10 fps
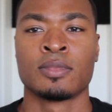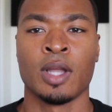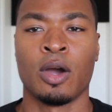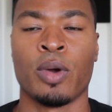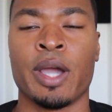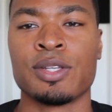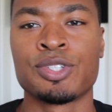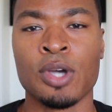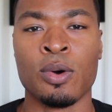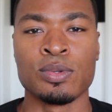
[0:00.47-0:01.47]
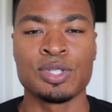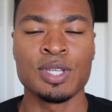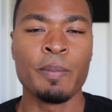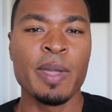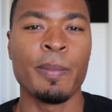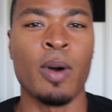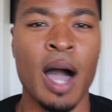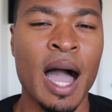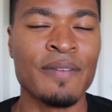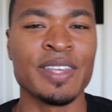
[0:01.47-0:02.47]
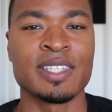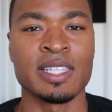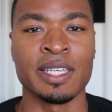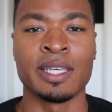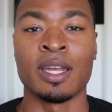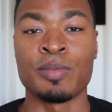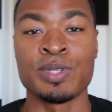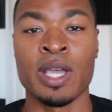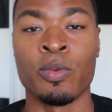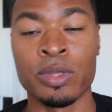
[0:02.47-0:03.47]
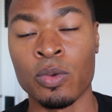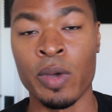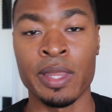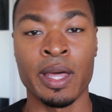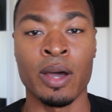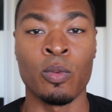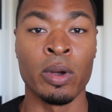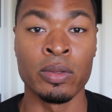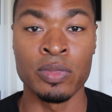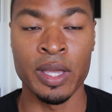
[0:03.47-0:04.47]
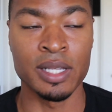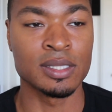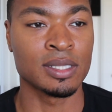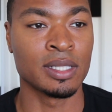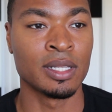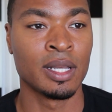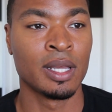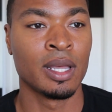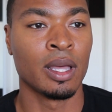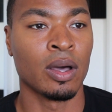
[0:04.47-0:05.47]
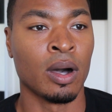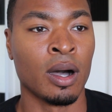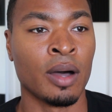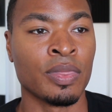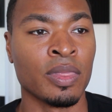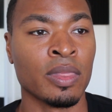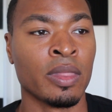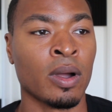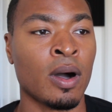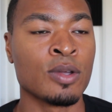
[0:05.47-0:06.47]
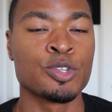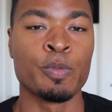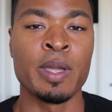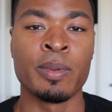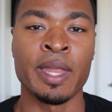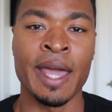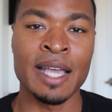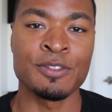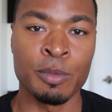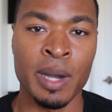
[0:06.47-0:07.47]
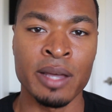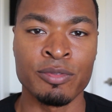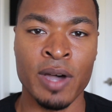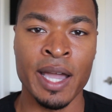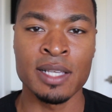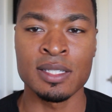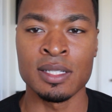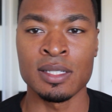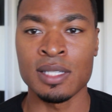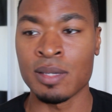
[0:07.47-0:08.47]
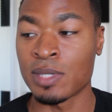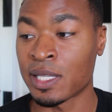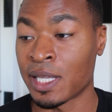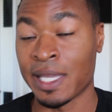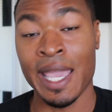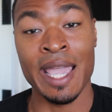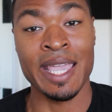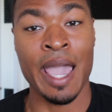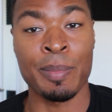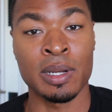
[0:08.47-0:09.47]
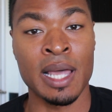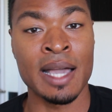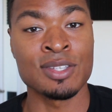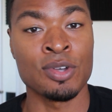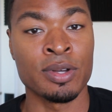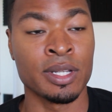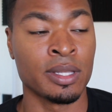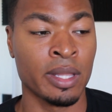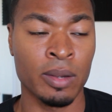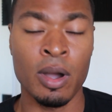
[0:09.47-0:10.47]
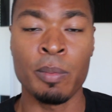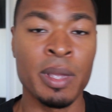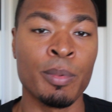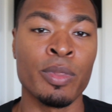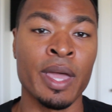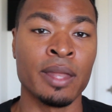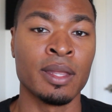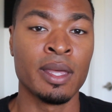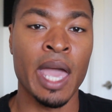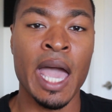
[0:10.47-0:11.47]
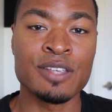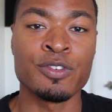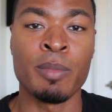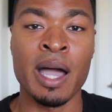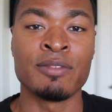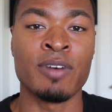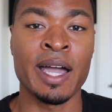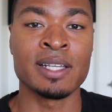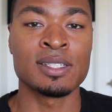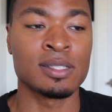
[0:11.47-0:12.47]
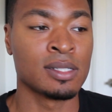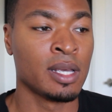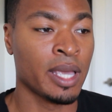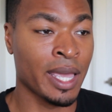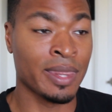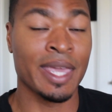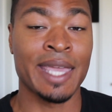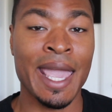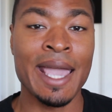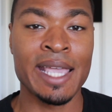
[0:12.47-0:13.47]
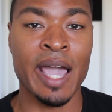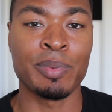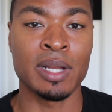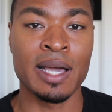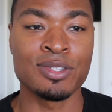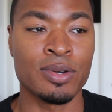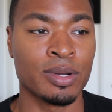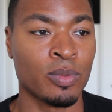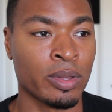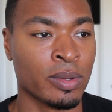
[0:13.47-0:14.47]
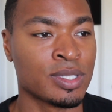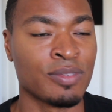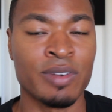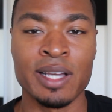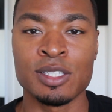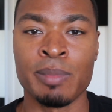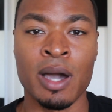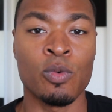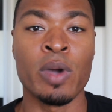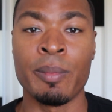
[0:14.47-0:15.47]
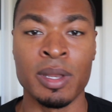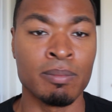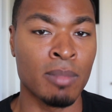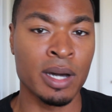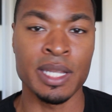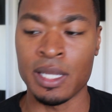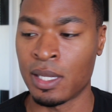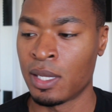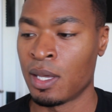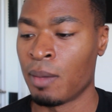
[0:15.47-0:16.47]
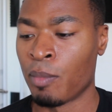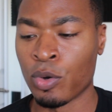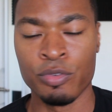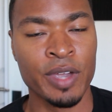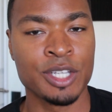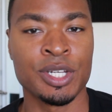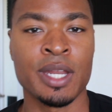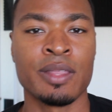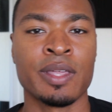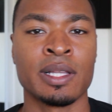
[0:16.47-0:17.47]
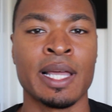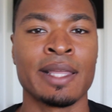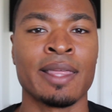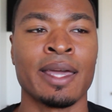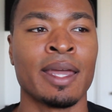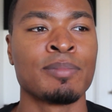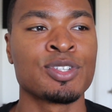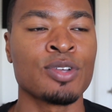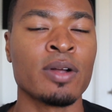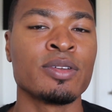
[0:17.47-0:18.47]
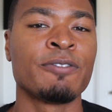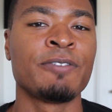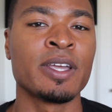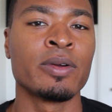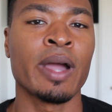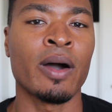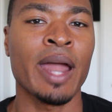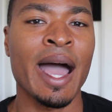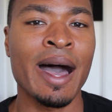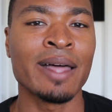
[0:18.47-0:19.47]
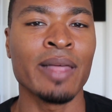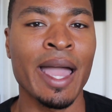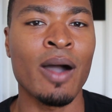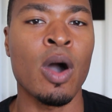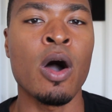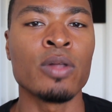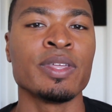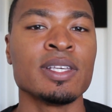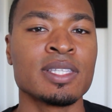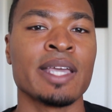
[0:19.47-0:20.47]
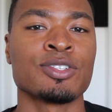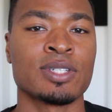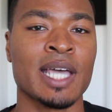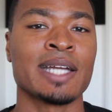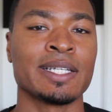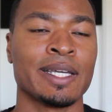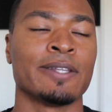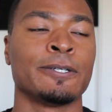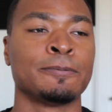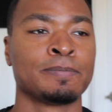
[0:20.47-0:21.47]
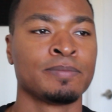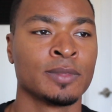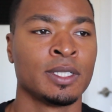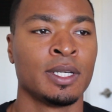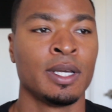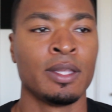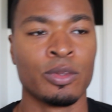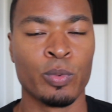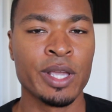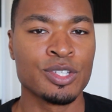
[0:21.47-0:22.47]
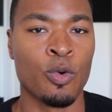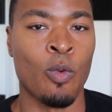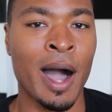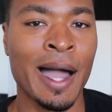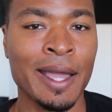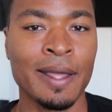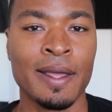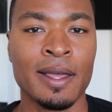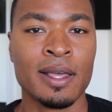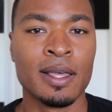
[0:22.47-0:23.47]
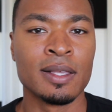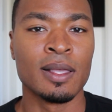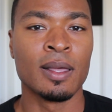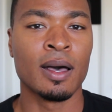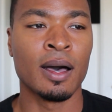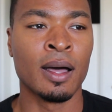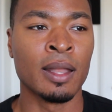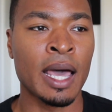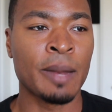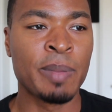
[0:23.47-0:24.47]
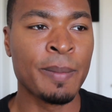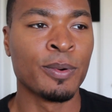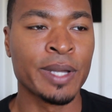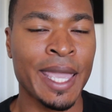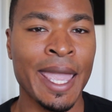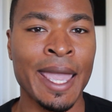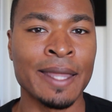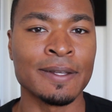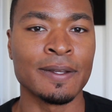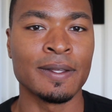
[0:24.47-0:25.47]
All right, so some people obviously get upset with the way that I word things, and there are also people that ask for my advice and it seems like they can't capitalize on it. And there are people that ask for my advice and they can capitalize on it, whether it's advice about women, money, motivation, anything like that. And I'm starting to figure out how all these things are tied together. The reason why a lot of people can't